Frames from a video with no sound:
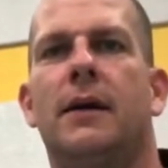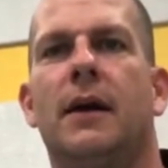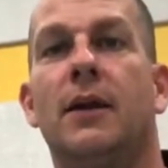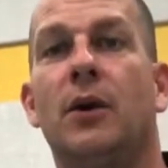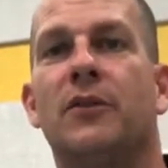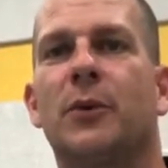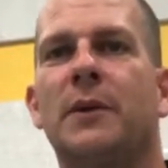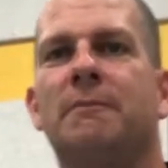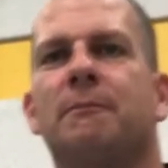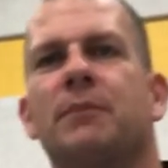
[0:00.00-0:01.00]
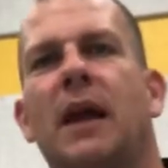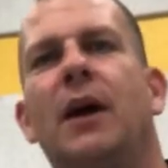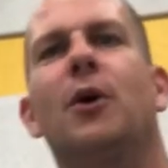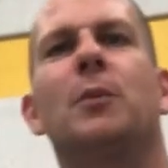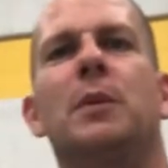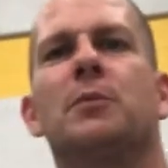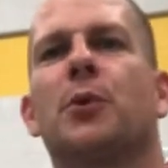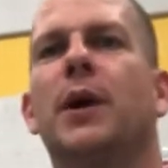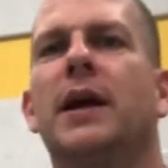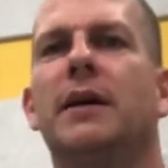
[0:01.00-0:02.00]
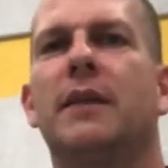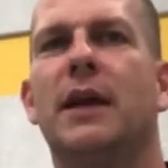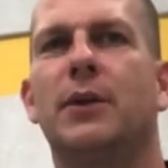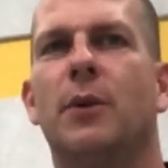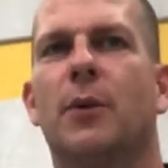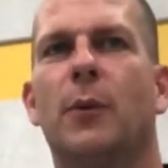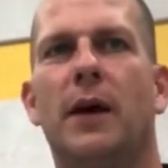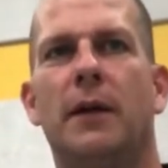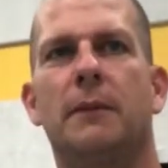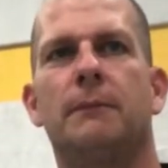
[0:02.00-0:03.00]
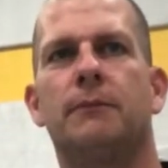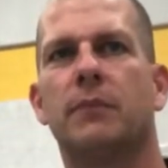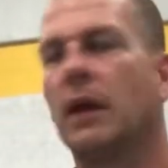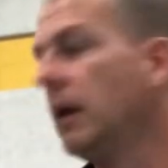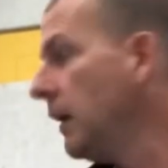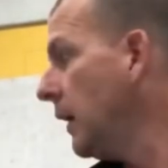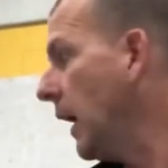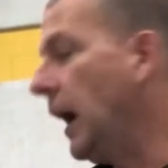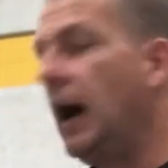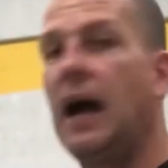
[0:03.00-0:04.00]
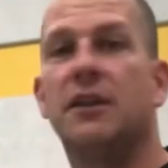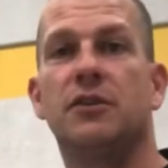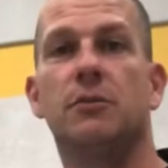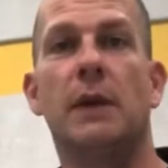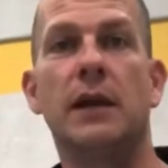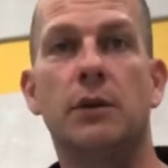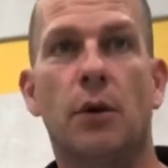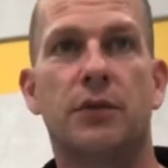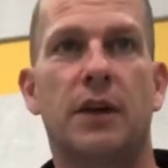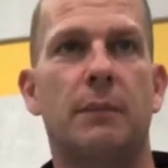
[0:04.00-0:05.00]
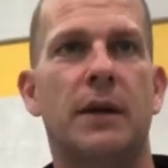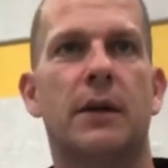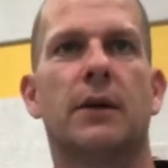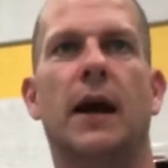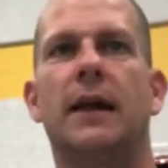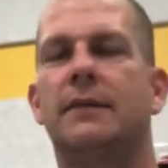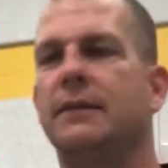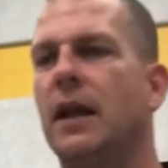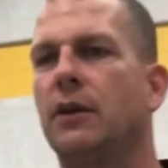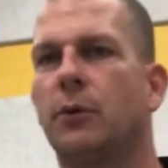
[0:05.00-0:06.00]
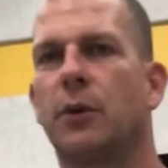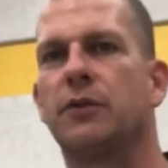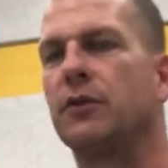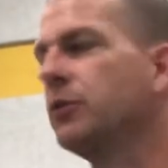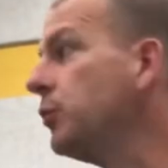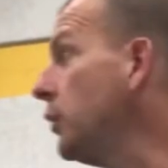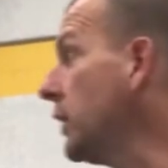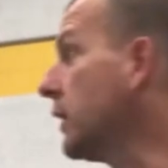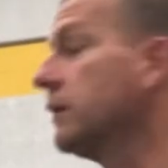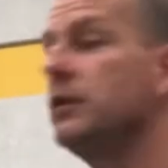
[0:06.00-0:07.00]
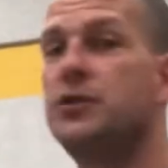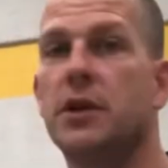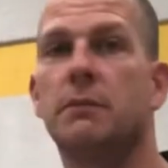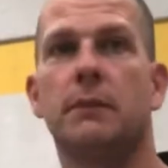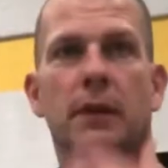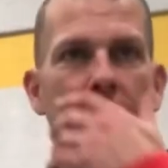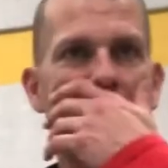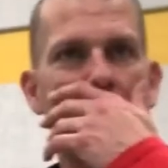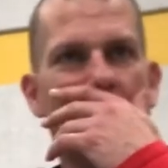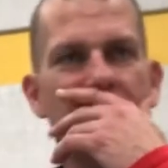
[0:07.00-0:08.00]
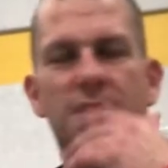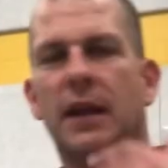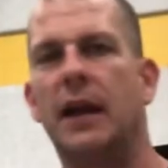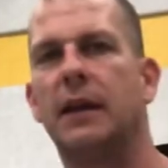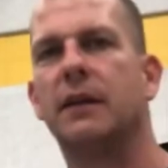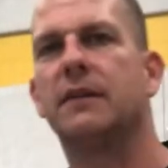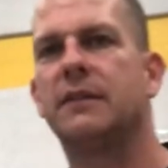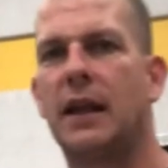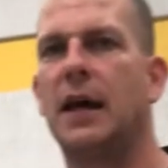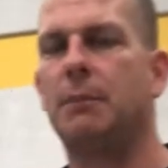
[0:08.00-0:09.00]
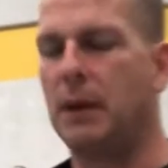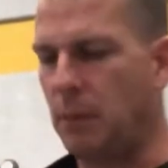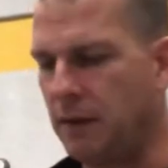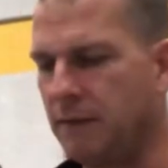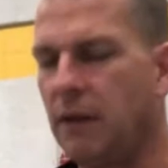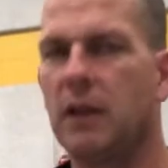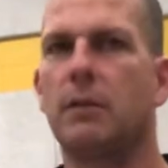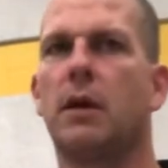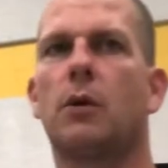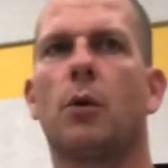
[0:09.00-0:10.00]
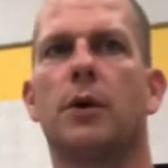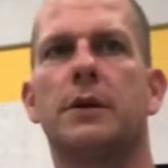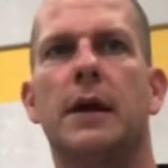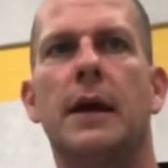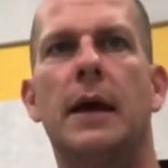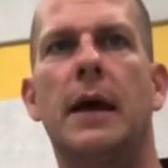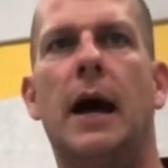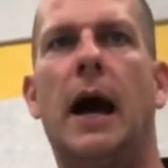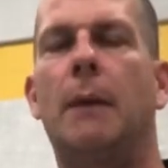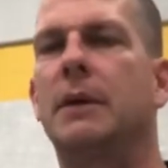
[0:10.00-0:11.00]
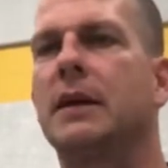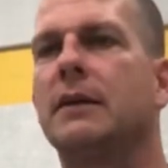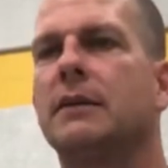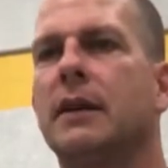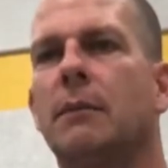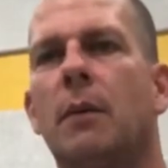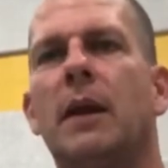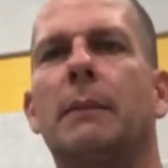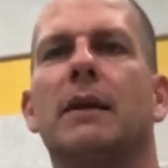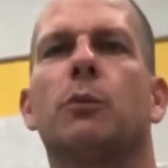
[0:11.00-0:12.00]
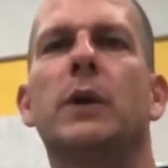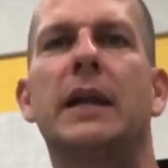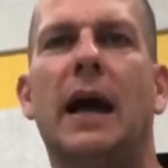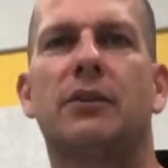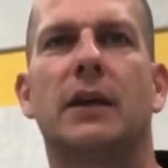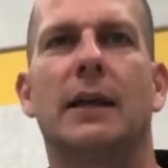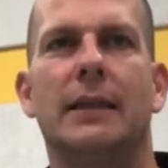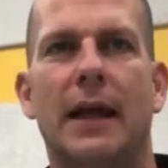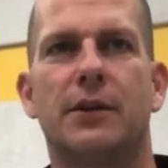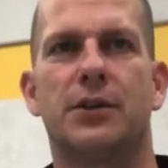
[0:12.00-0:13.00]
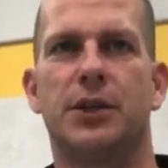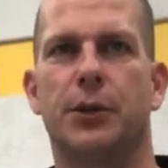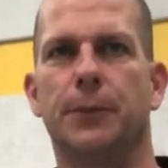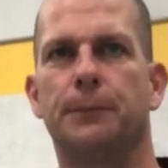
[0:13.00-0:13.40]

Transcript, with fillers: Hello, everyone. I hope and pray that you are well. Uh, as you may notice, I'm here at Centennial Christian School here in the gym. The volleyball net is set up. I'm on the volleyball court uh, because in a moment I'm going to read actually a letter to you